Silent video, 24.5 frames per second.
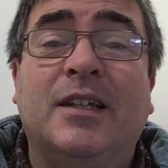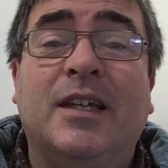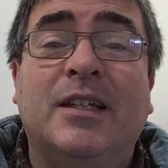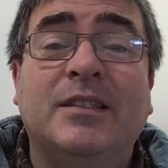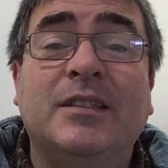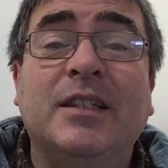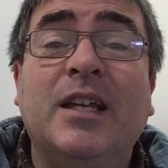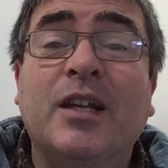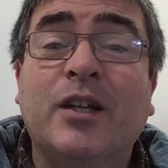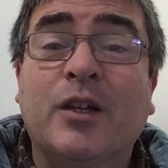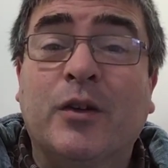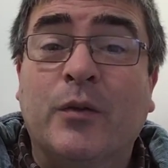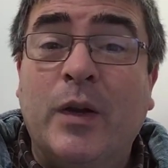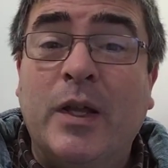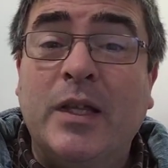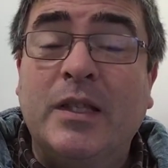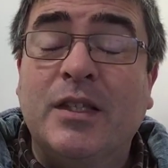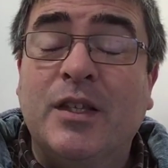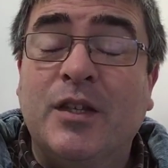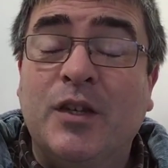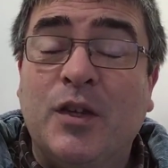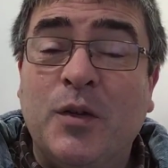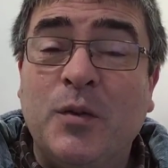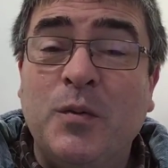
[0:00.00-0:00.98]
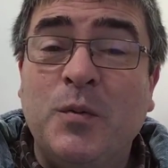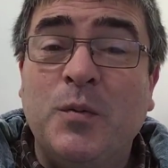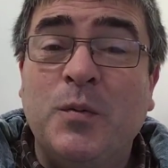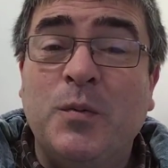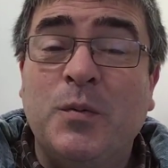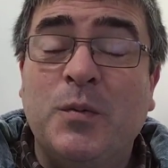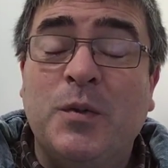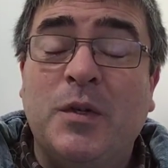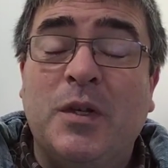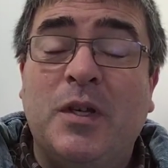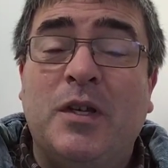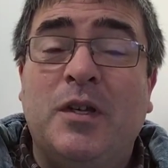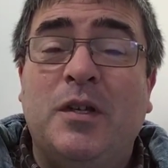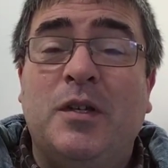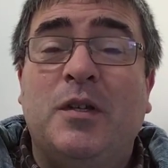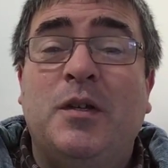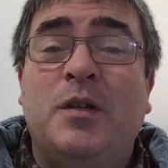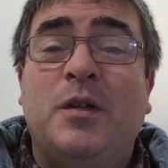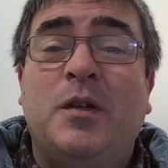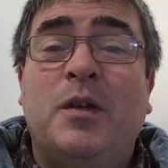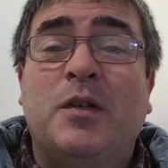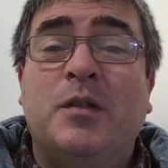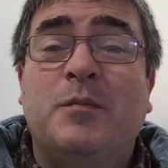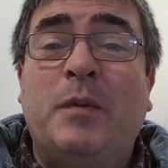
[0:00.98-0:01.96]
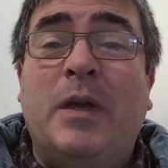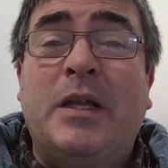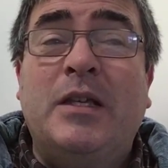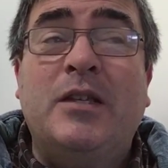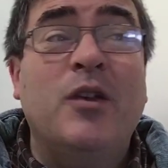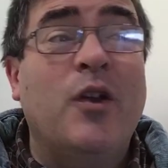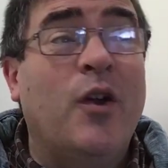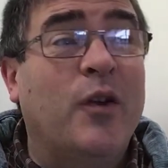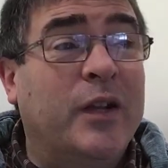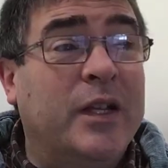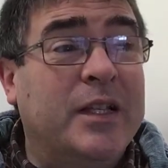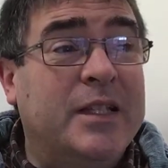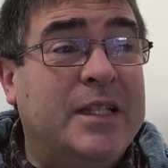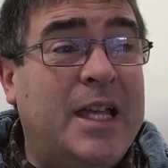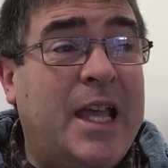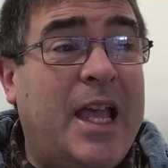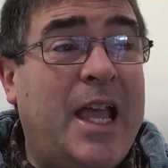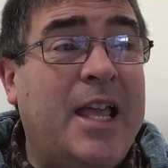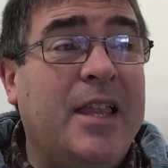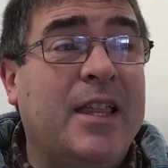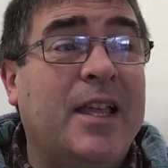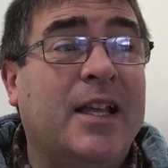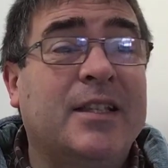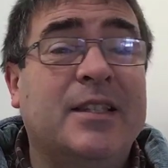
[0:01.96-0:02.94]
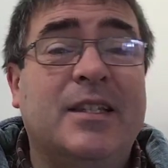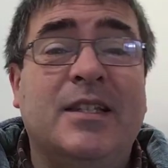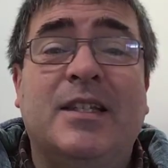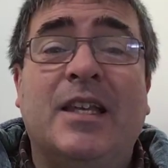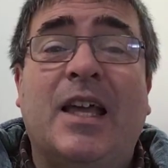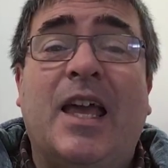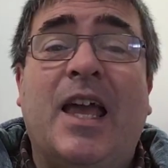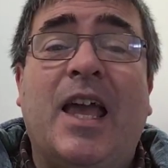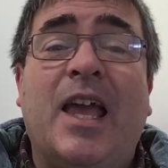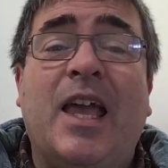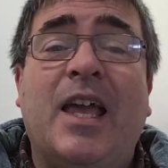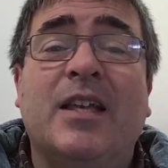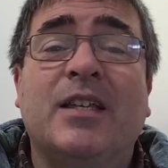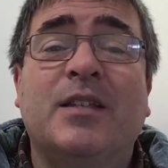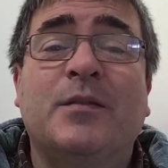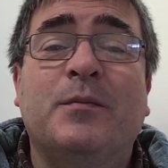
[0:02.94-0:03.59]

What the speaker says: Isn't that great to know? Especially on a day like today,